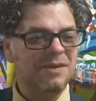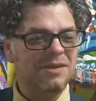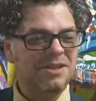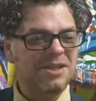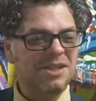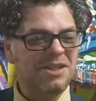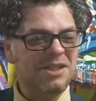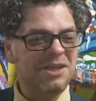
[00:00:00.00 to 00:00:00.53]

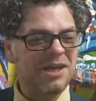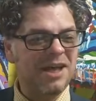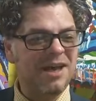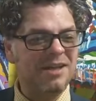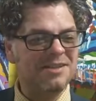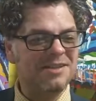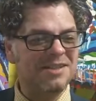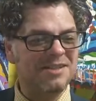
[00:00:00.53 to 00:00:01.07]
JC
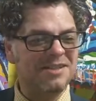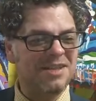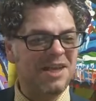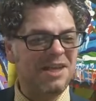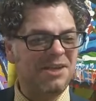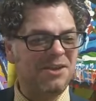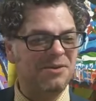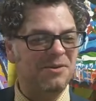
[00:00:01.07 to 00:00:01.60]
Cotton says,
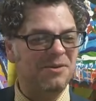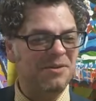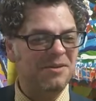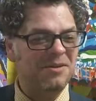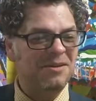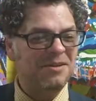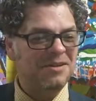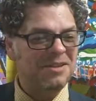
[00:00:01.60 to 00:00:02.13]
thank you.
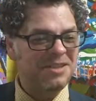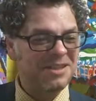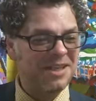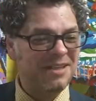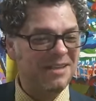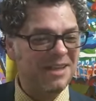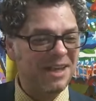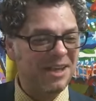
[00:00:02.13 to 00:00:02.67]
Just
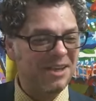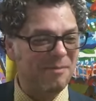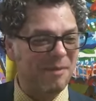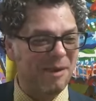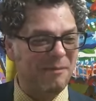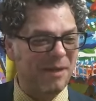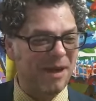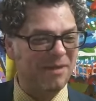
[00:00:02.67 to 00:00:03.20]
saying thank you to
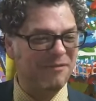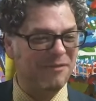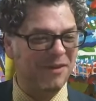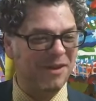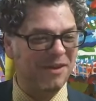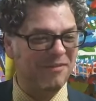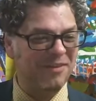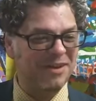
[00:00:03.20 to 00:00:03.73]
my mom for
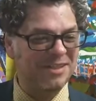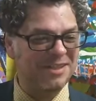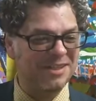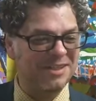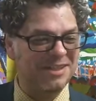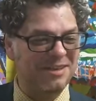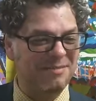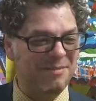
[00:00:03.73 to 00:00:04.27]
giving us
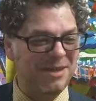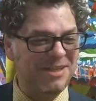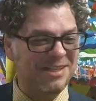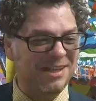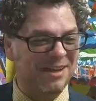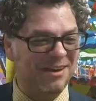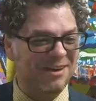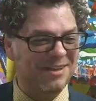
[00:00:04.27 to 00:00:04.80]
such an
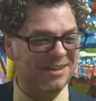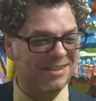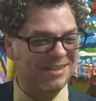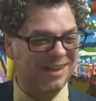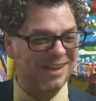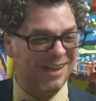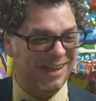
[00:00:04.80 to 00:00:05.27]
amazing artist.